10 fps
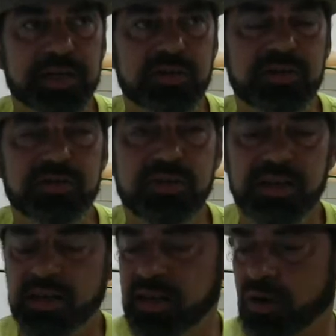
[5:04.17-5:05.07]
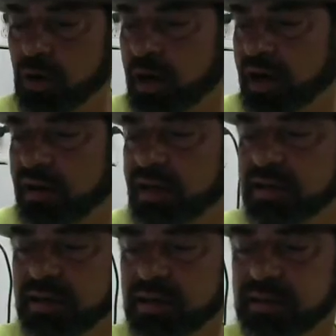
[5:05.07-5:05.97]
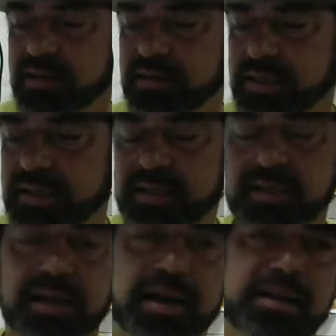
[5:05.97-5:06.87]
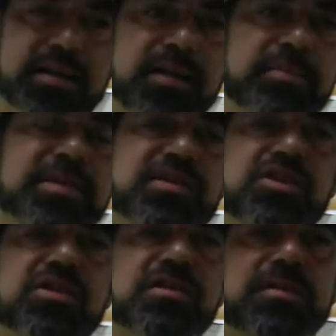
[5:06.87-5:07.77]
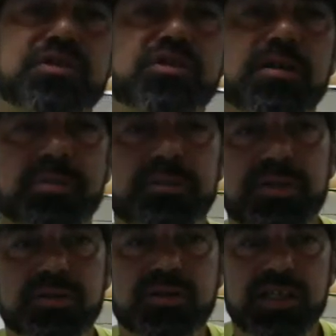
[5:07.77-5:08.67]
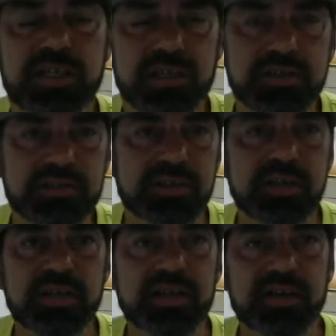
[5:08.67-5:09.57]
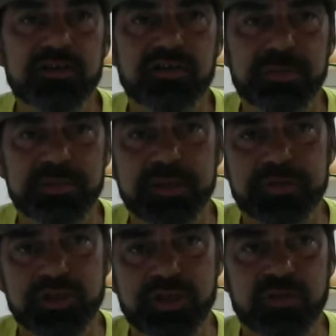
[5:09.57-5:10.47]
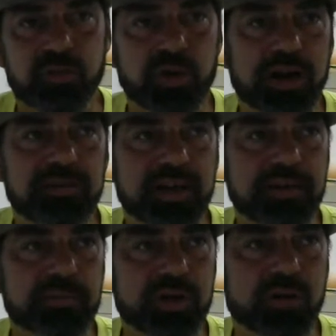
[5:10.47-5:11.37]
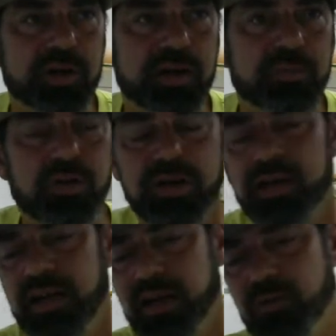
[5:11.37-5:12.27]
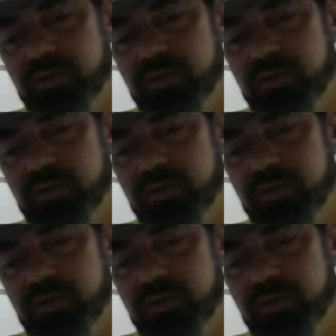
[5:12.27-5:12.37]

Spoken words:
because in our area, a lot of the companies that show up in blue jeans, ripped up shirts, whatever they can put on that morning. They don't